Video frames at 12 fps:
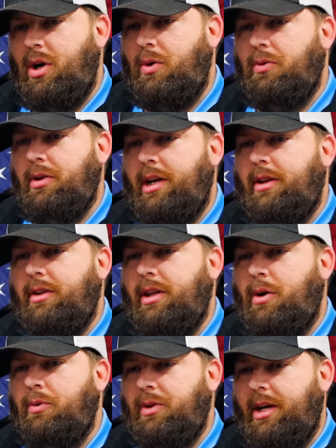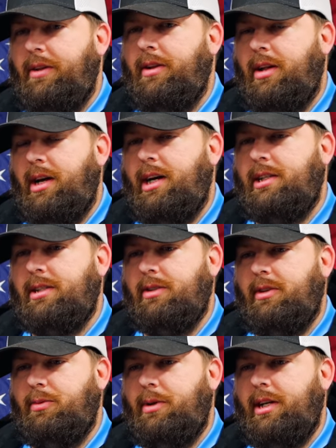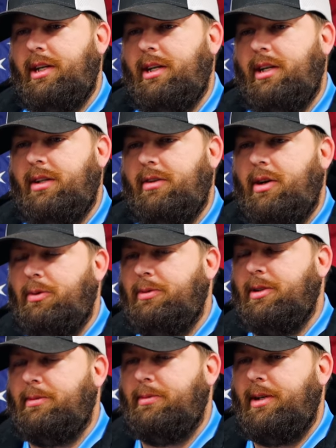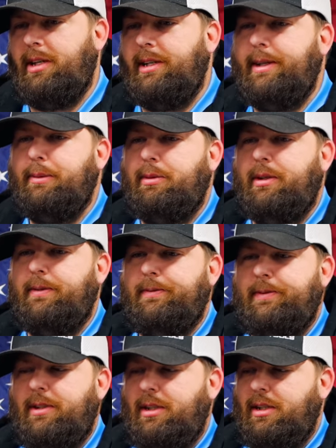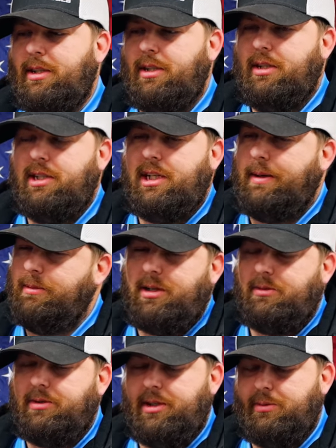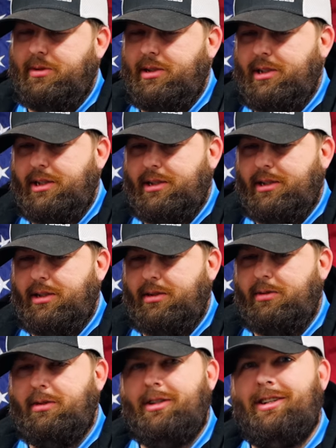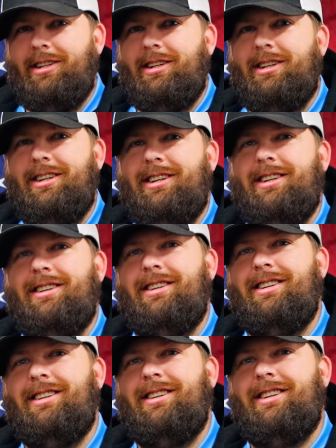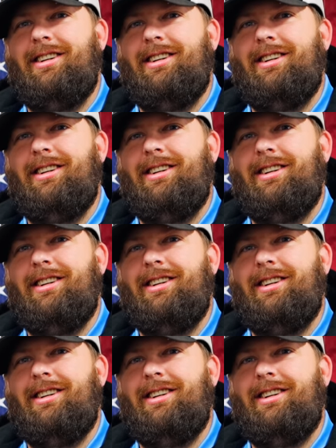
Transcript: on down on down the line, so everybody can get their hopes up about it. But I'm not gonna tell what it is. So. It's cool though.